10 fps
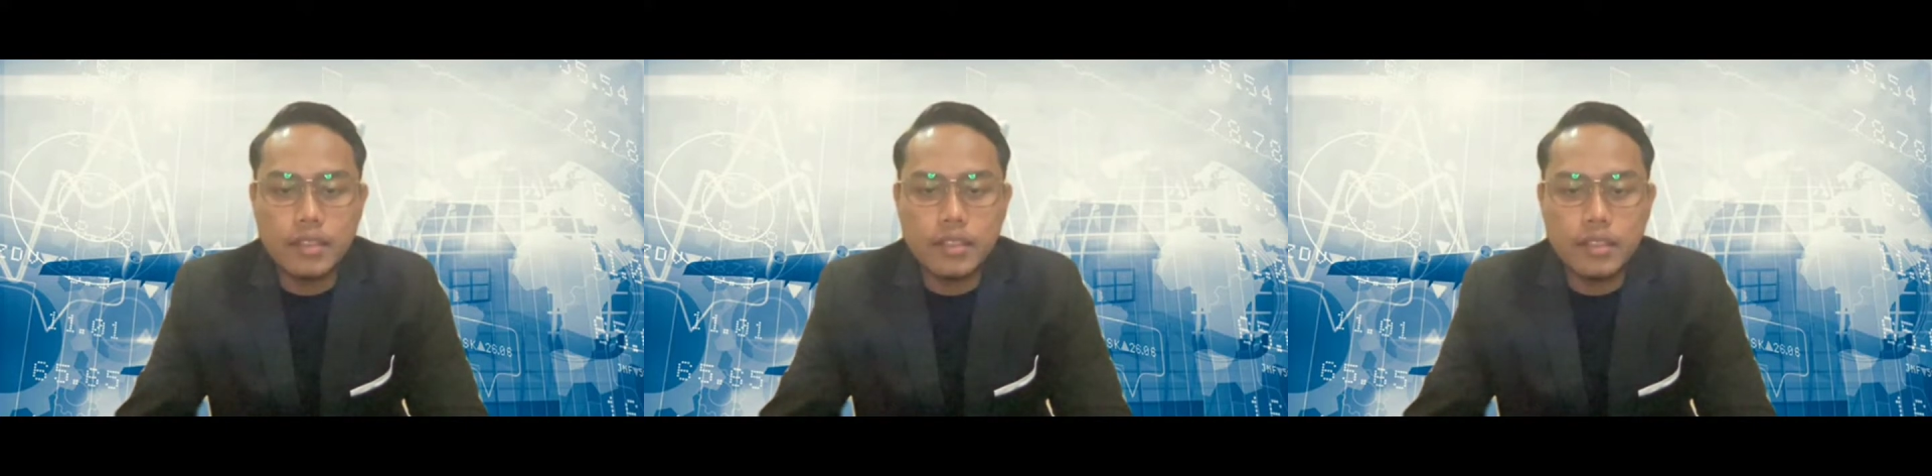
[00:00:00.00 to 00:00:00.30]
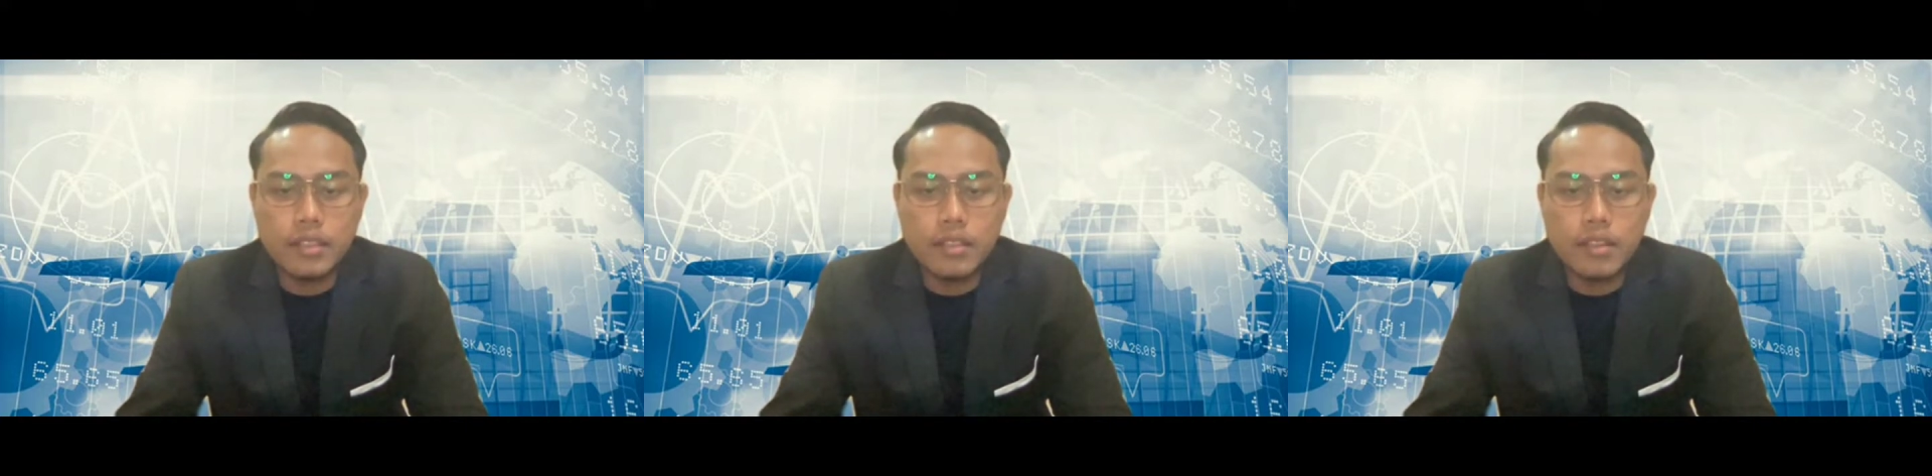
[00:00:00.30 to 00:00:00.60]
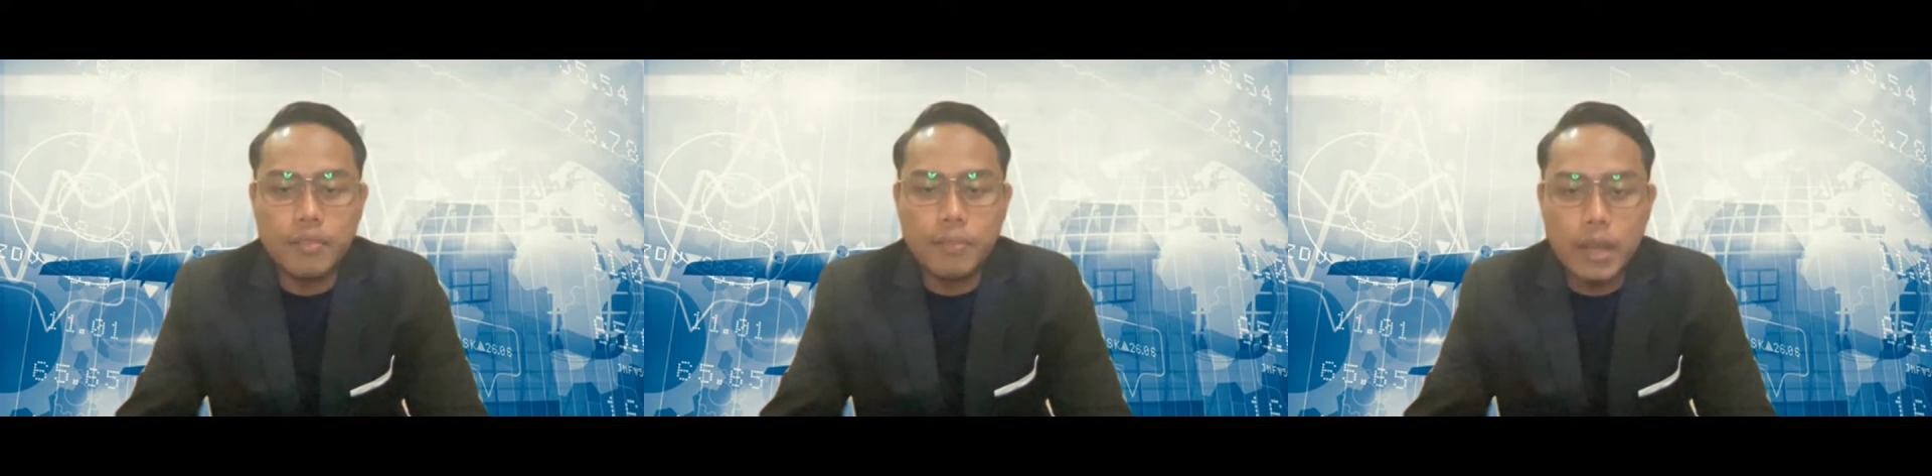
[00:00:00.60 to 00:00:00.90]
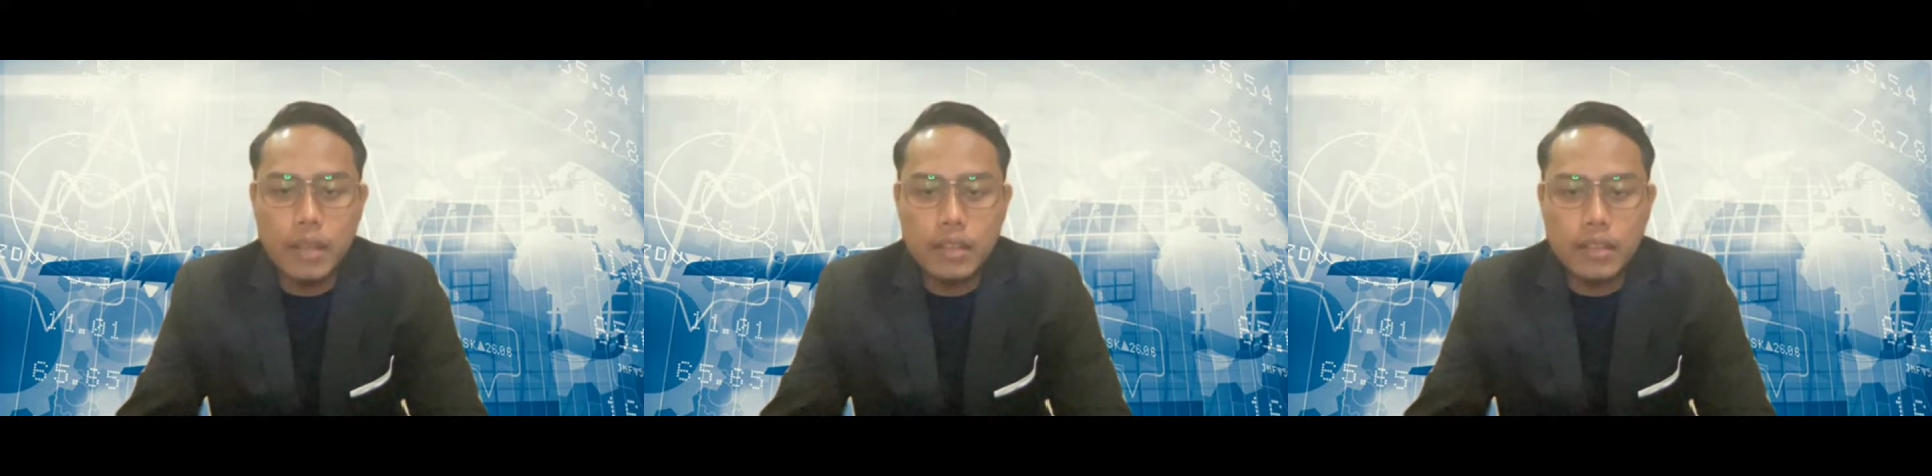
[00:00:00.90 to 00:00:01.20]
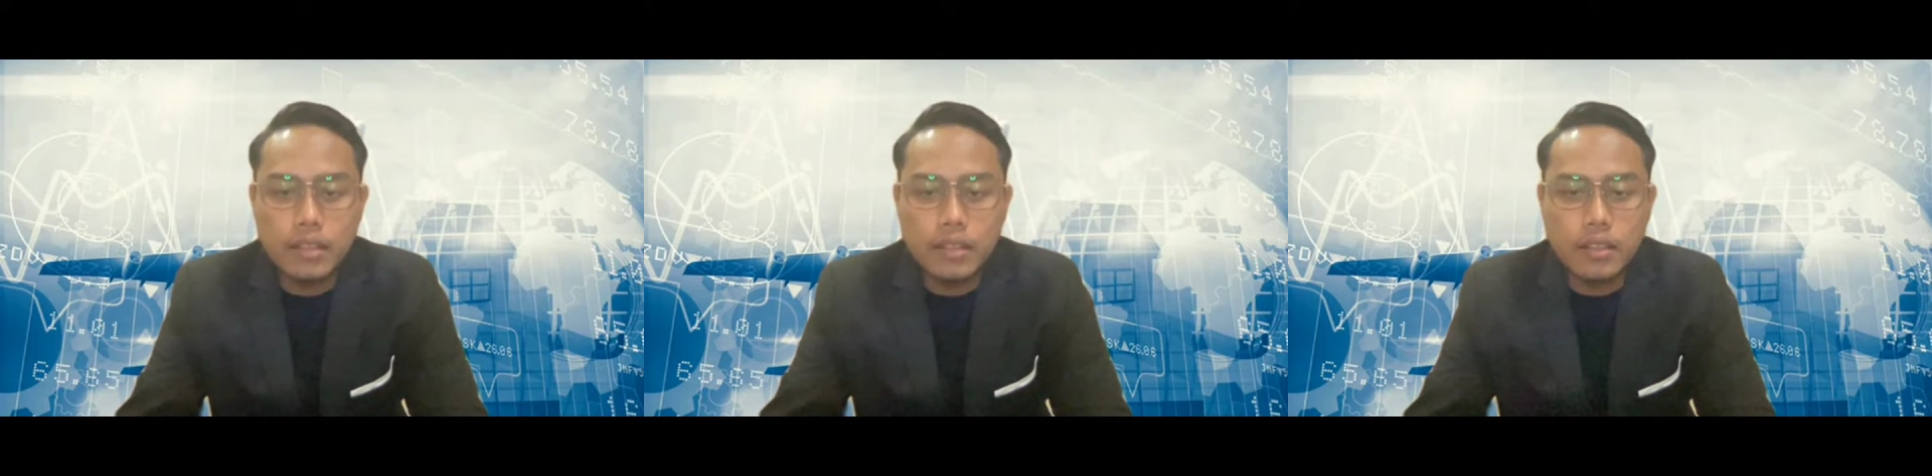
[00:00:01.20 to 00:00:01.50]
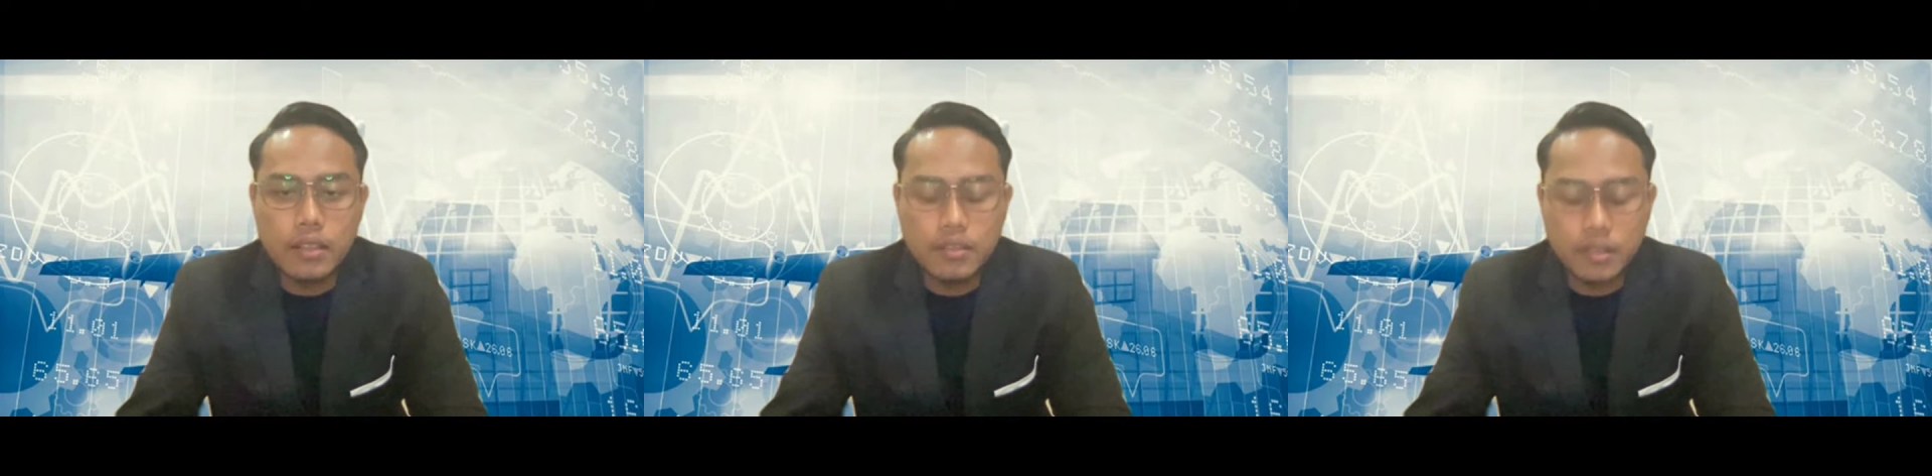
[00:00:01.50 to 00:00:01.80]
the self-piloted